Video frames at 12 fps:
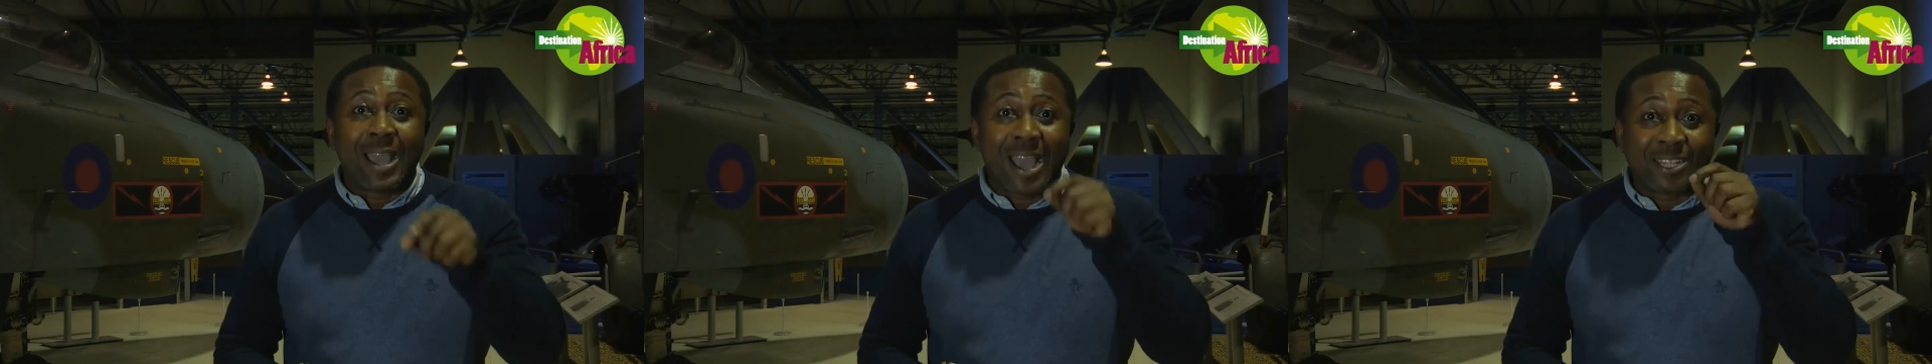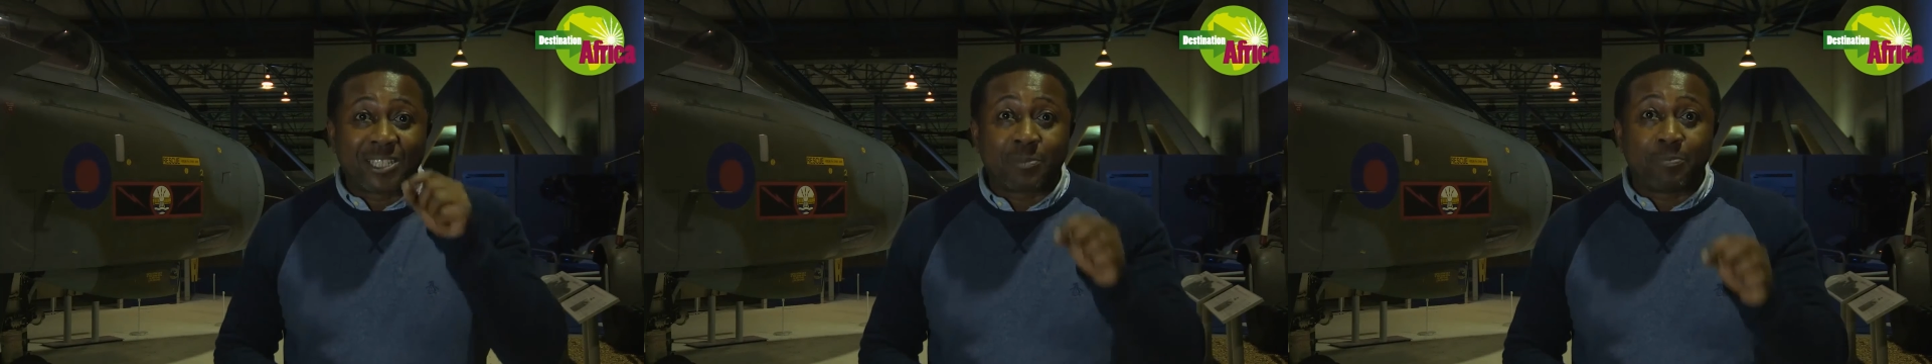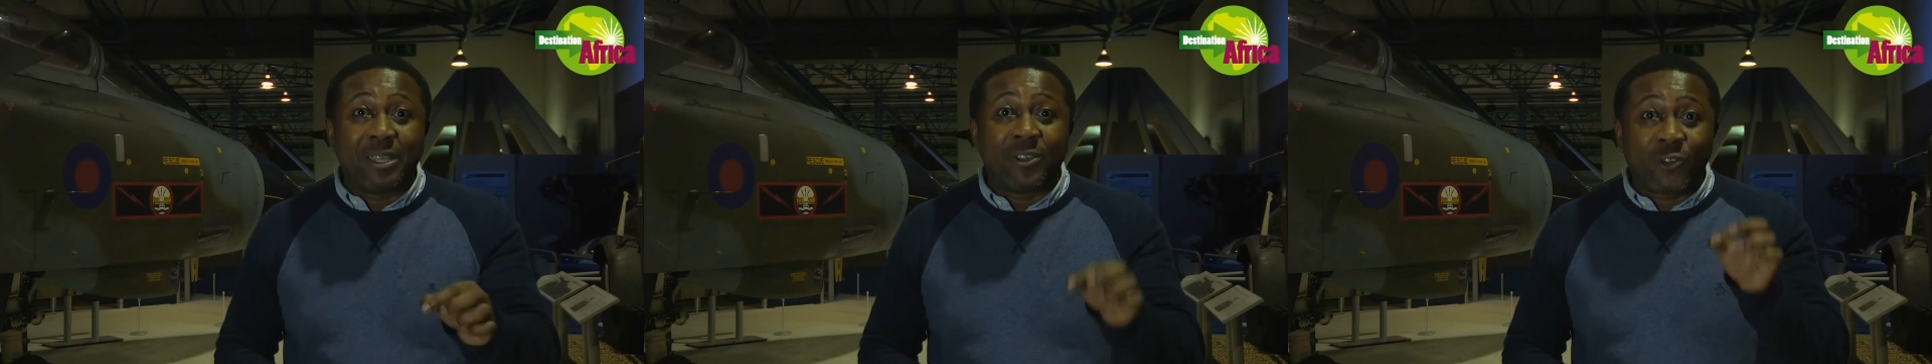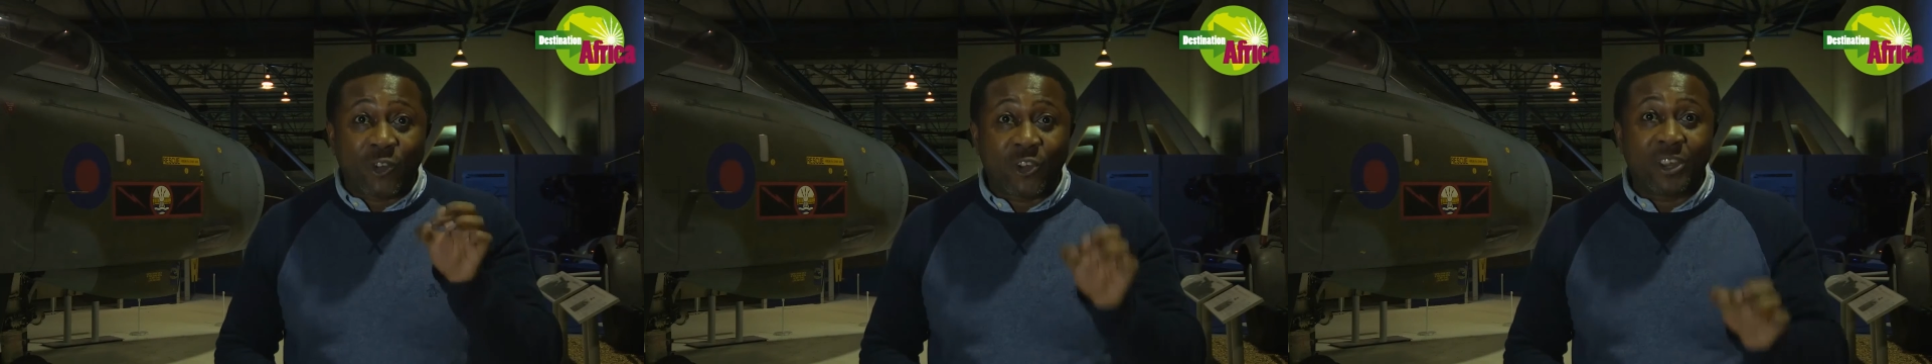how to speak
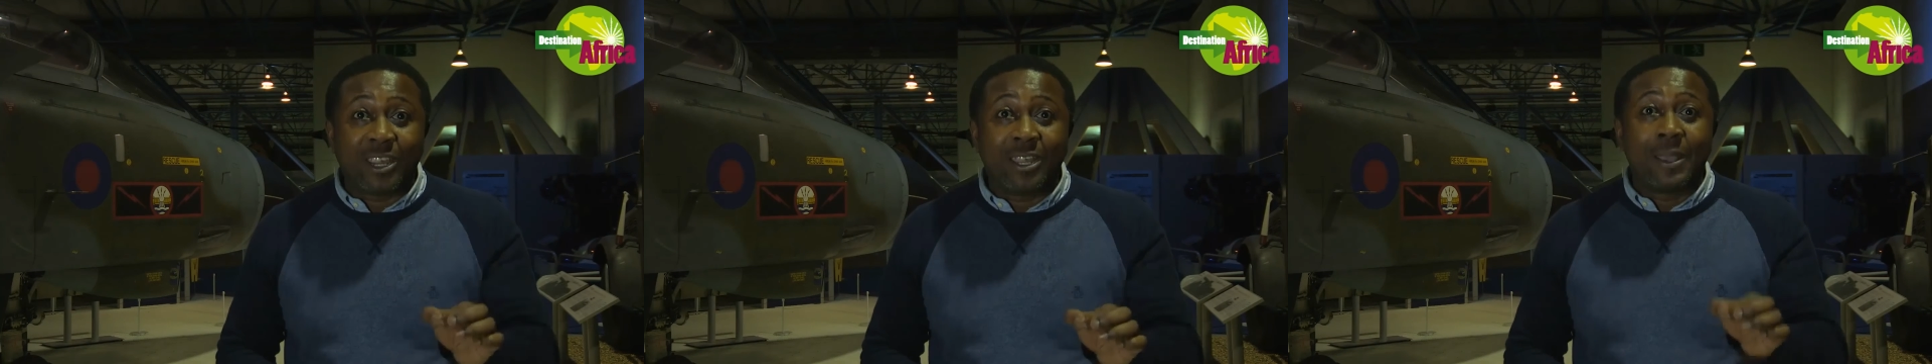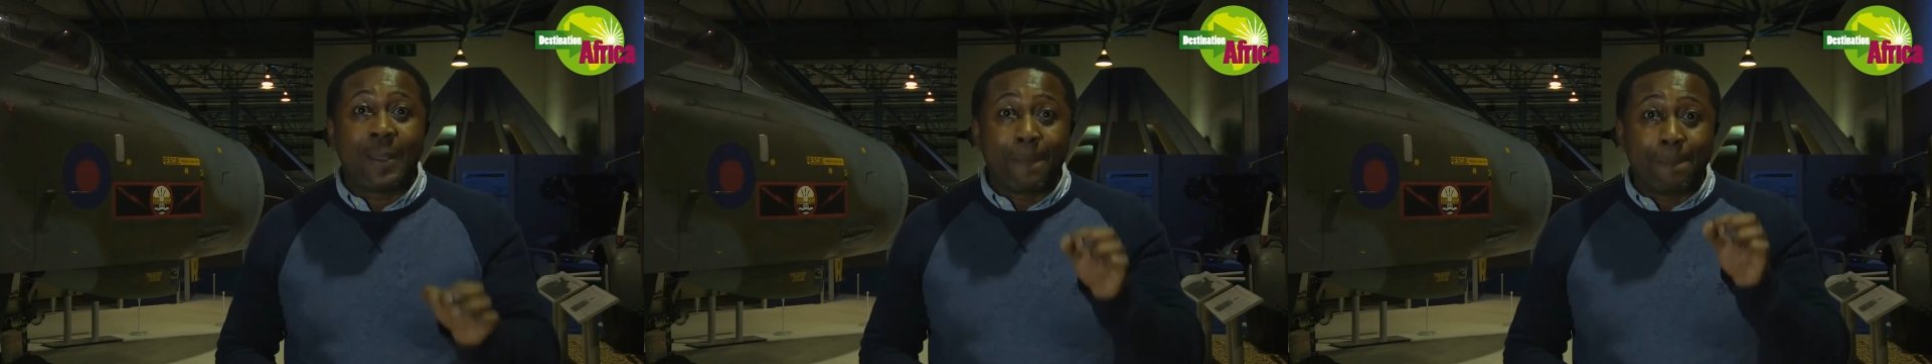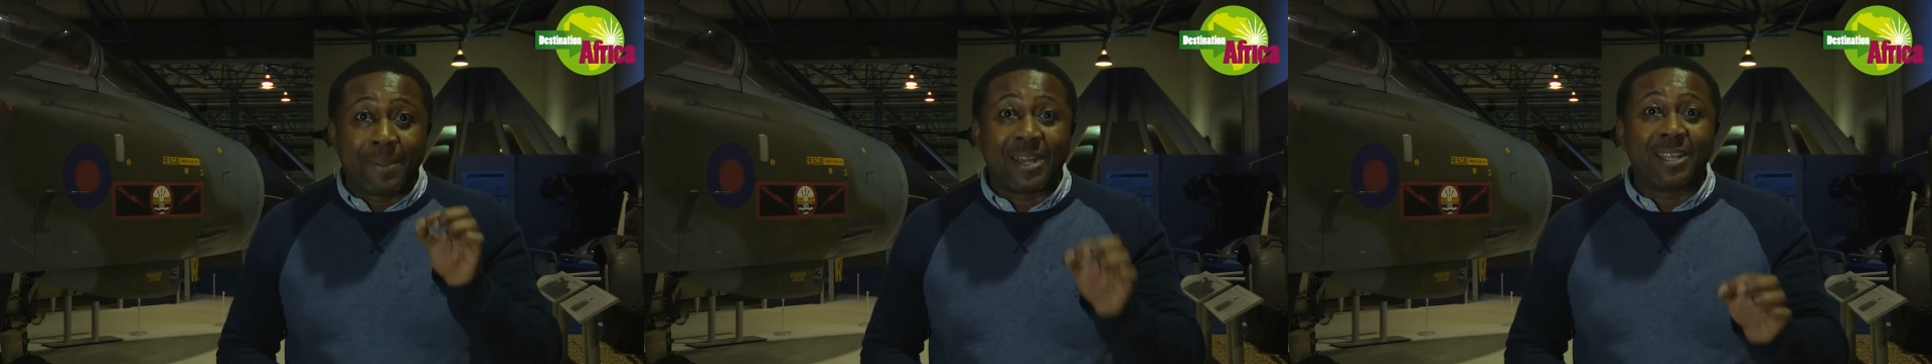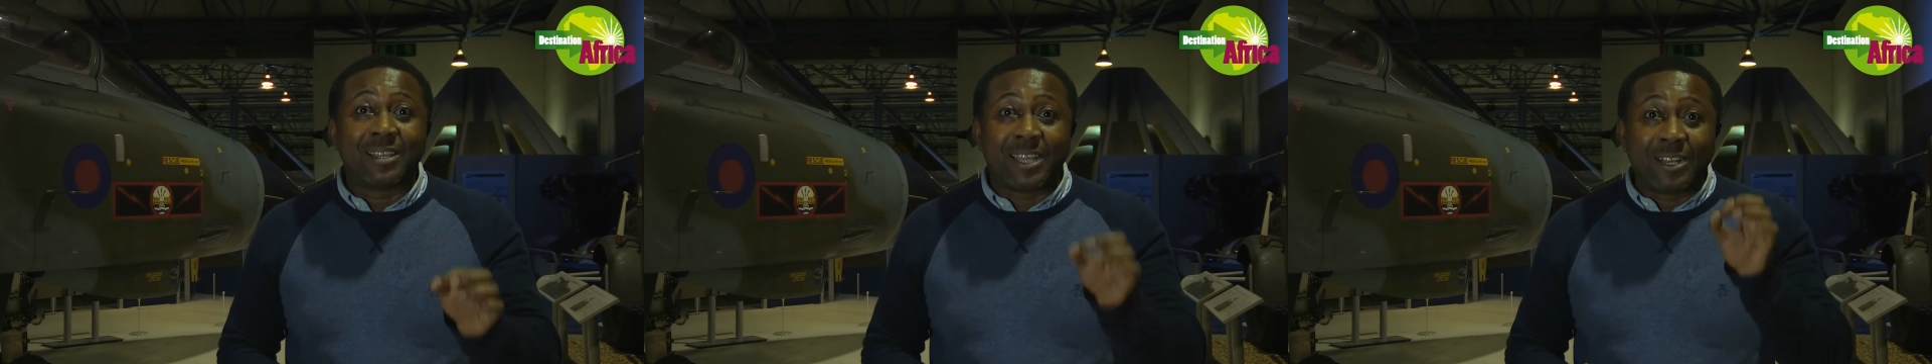Twi
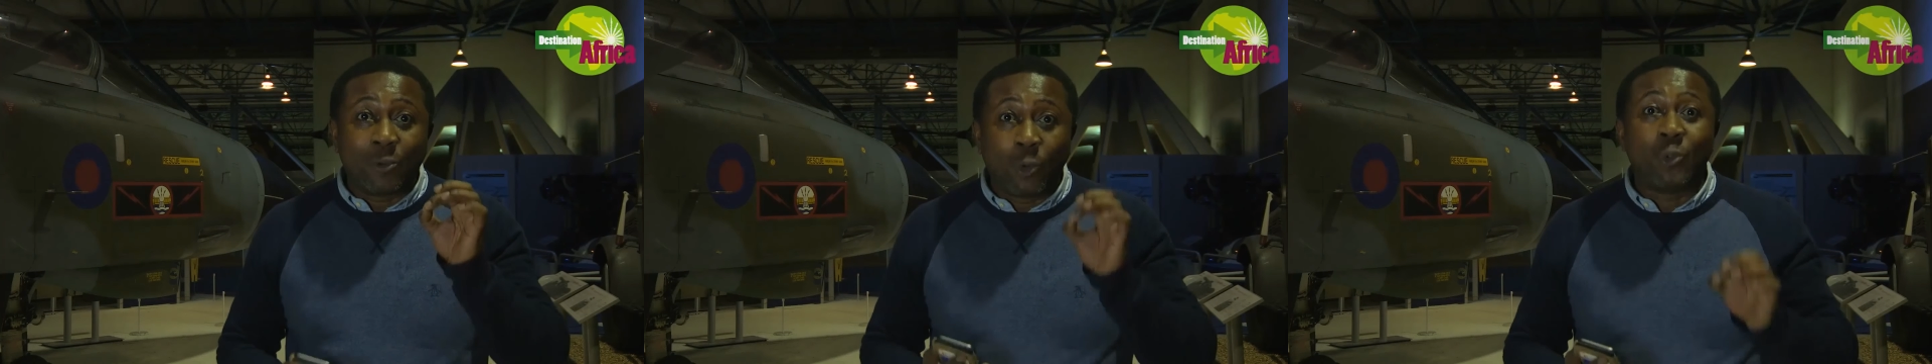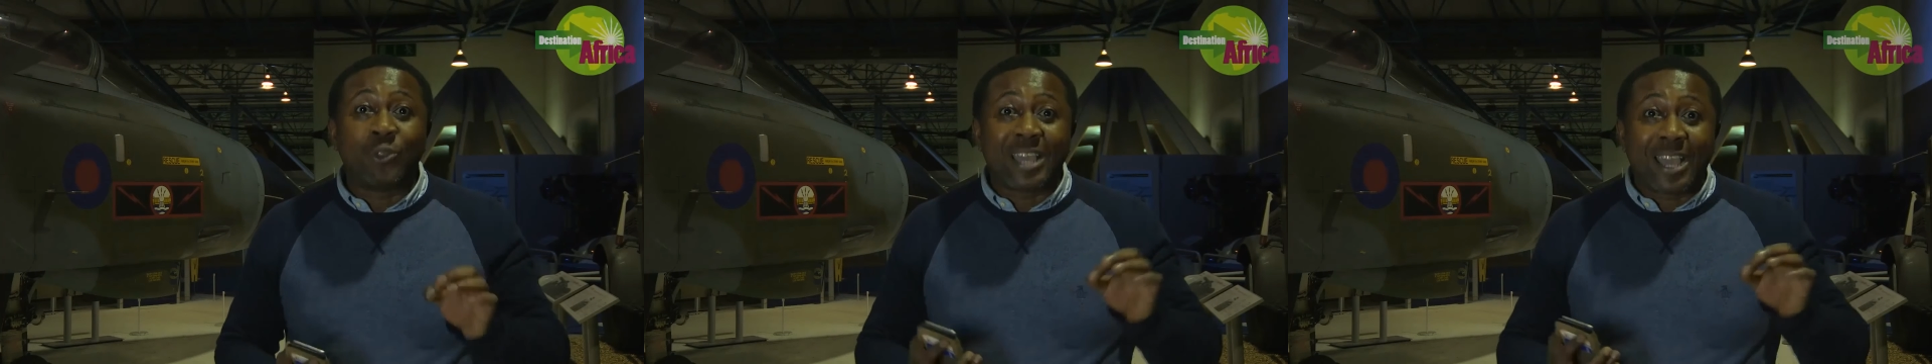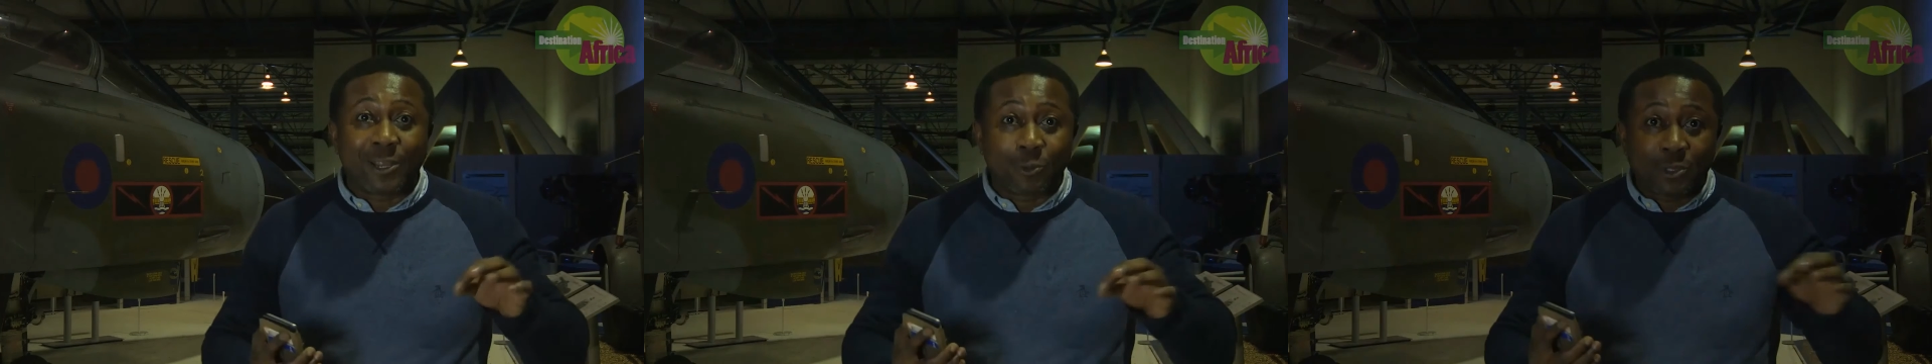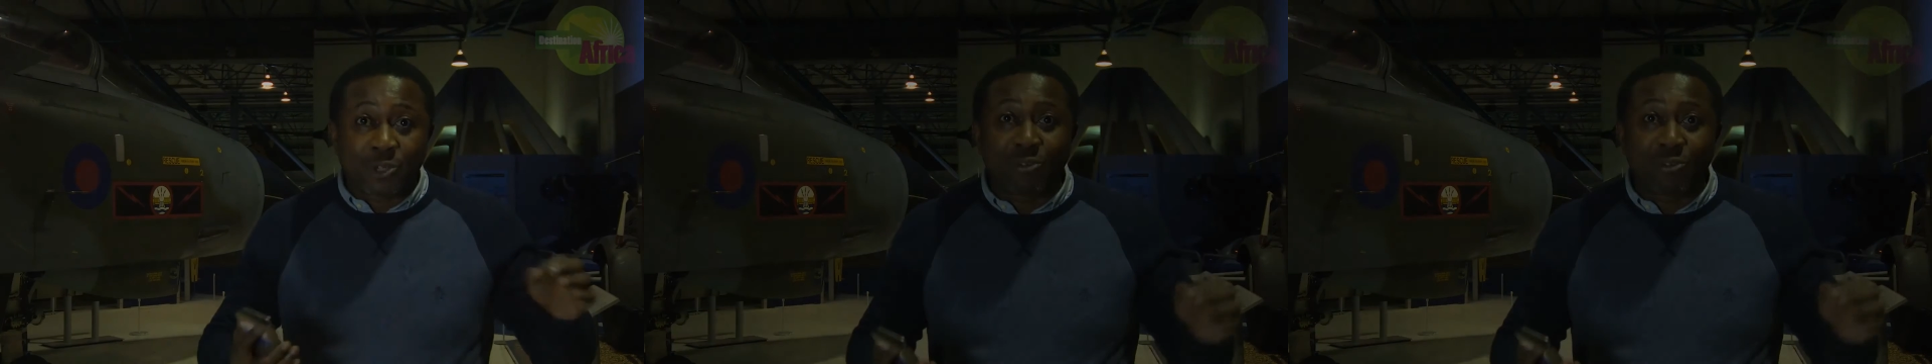better than all the adults